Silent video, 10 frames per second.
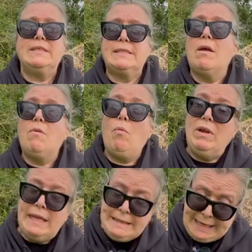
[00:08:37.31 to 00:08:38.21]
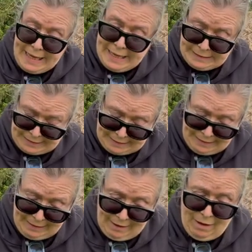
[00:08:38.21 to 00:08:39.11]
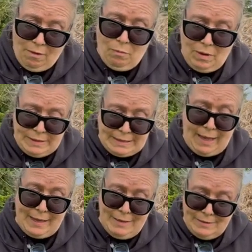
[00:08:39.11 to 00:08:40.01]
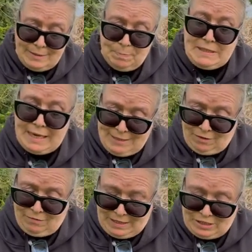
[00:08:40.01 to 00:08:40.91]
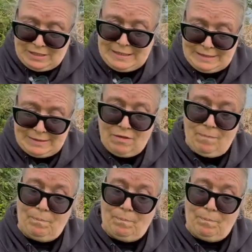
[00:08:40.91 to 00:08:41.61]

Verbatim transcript: So what I did was I used potato ridges